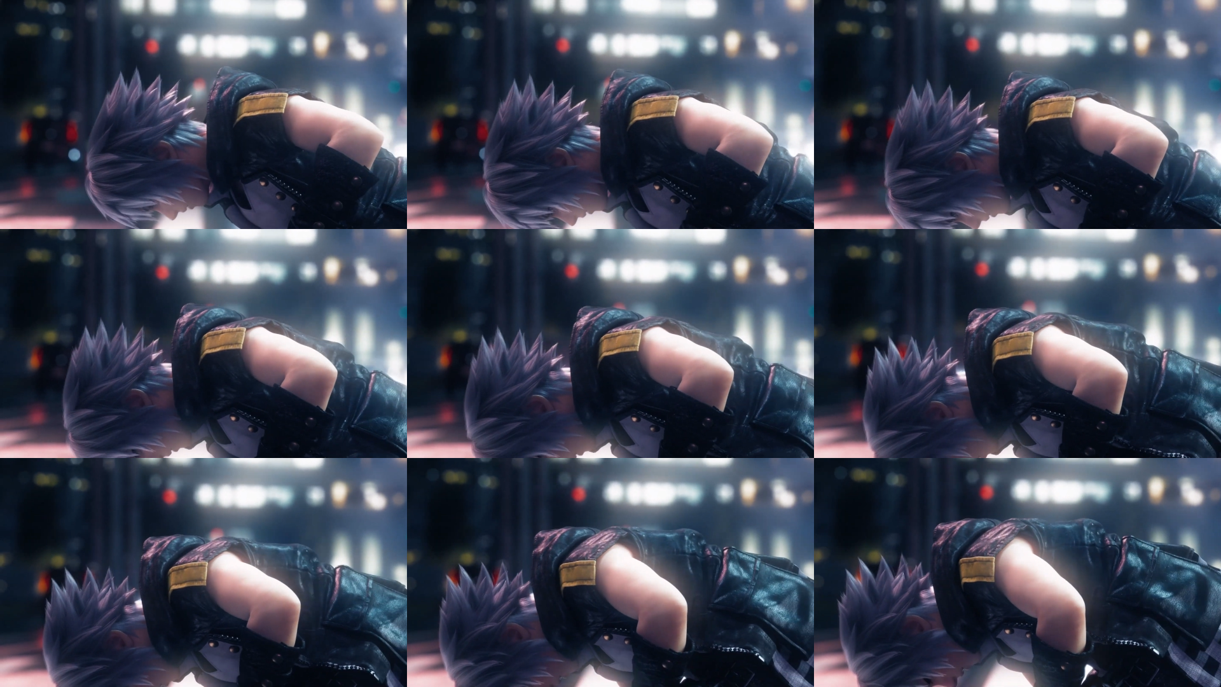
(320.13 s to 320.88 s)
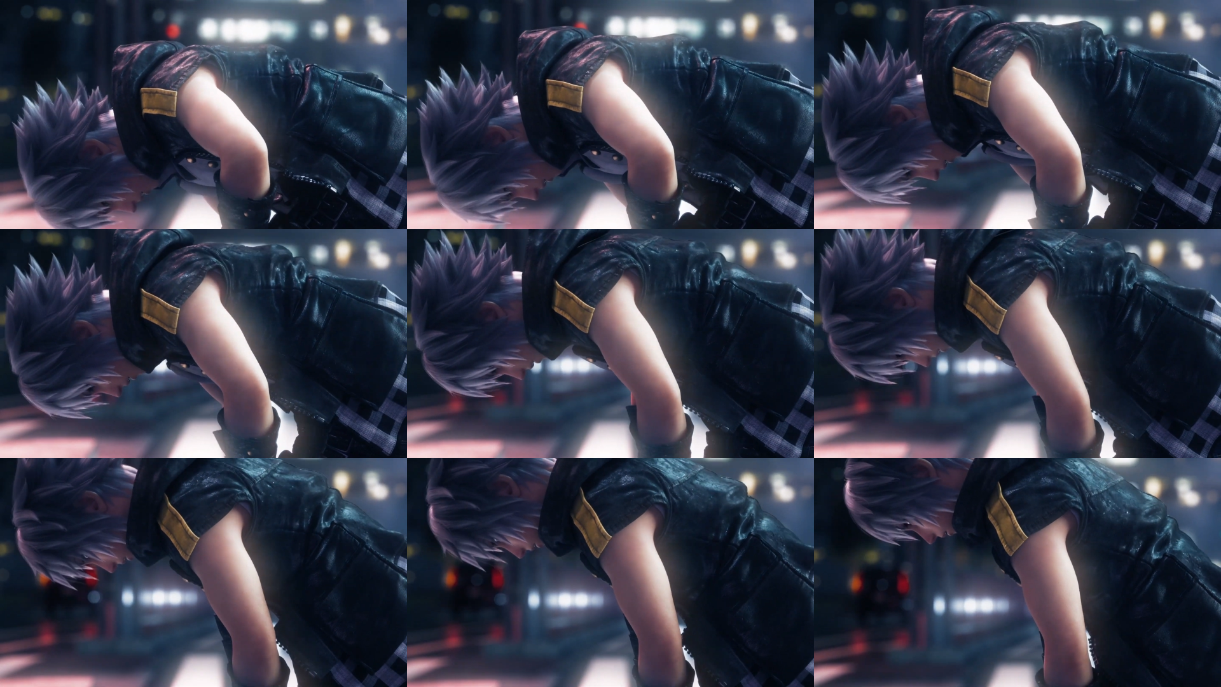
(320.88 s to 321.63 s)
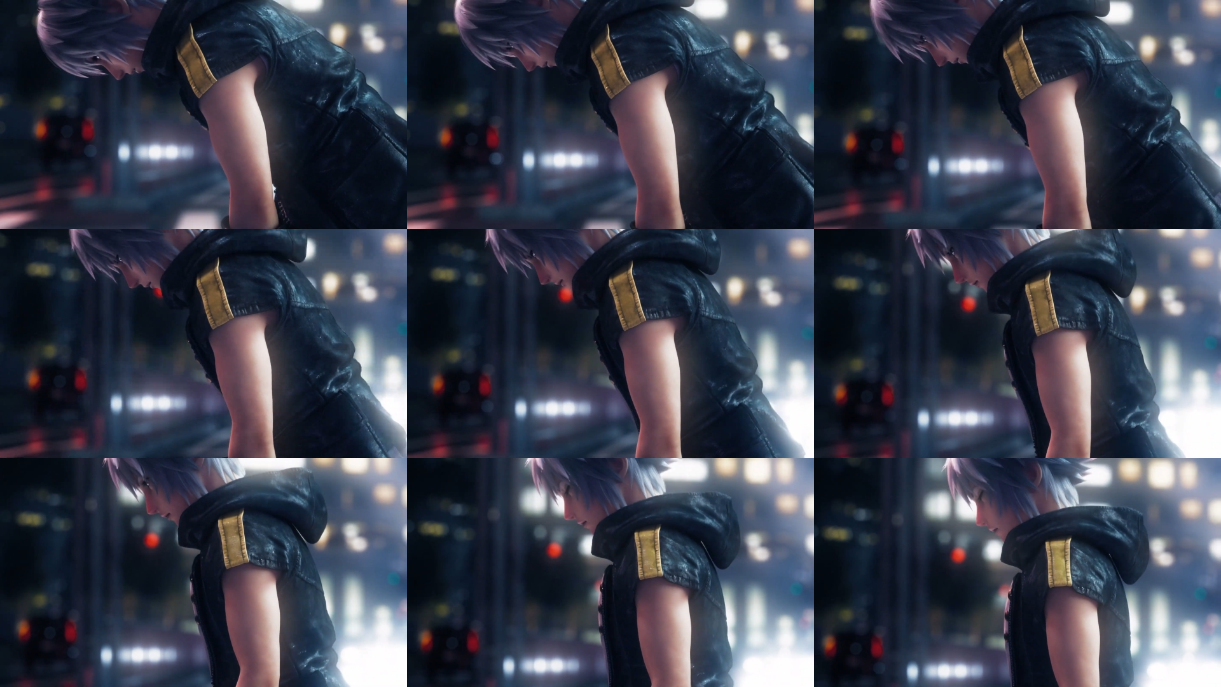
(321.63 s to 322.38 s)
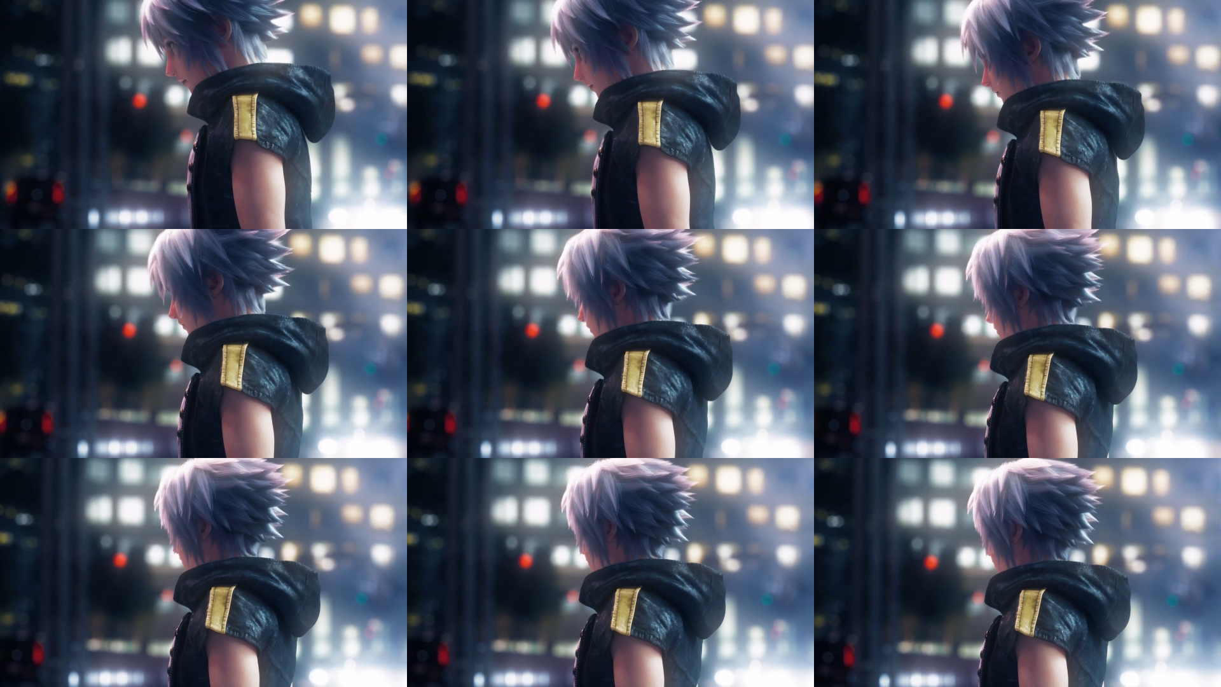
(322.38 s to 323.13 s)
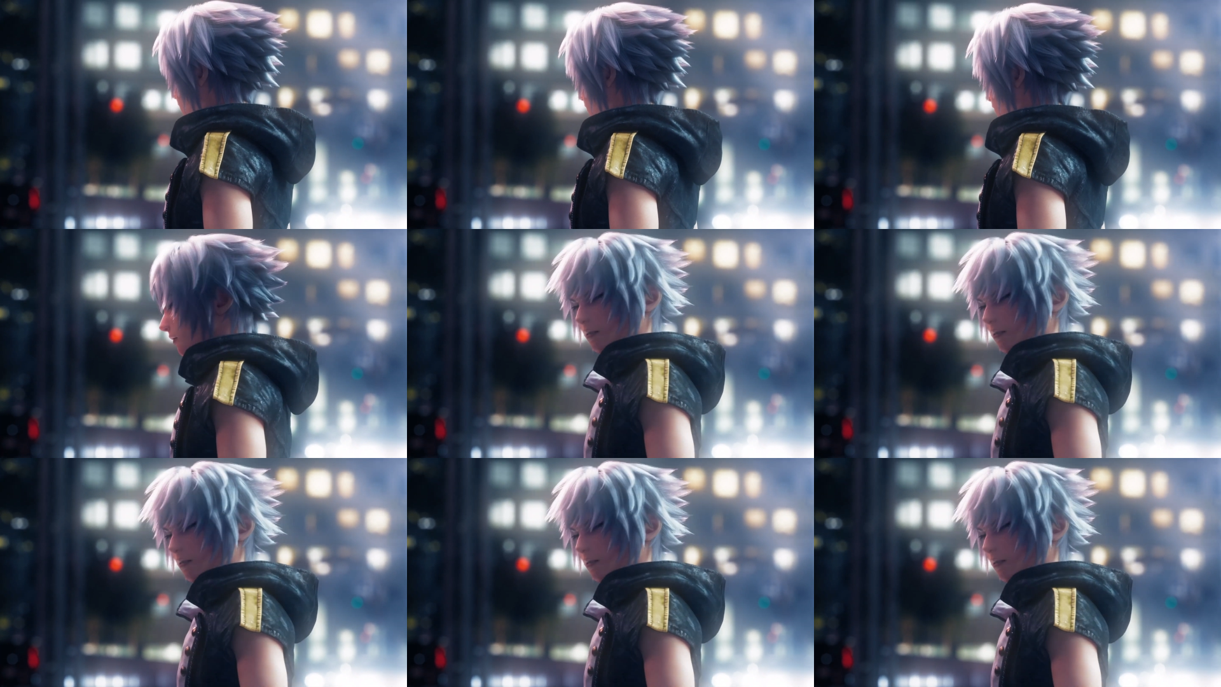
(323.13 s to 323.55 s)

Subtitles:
No face is visible, so there are no lips to read.